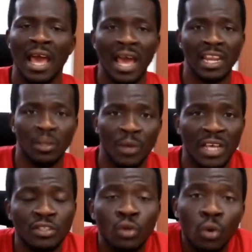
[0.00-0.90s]
and they were
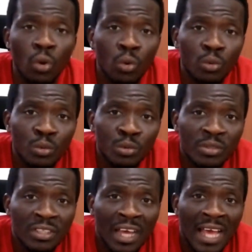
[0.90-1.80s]
as cold
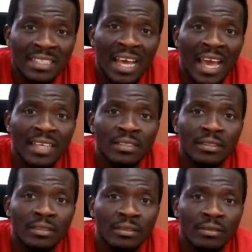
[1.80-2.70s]
as ice.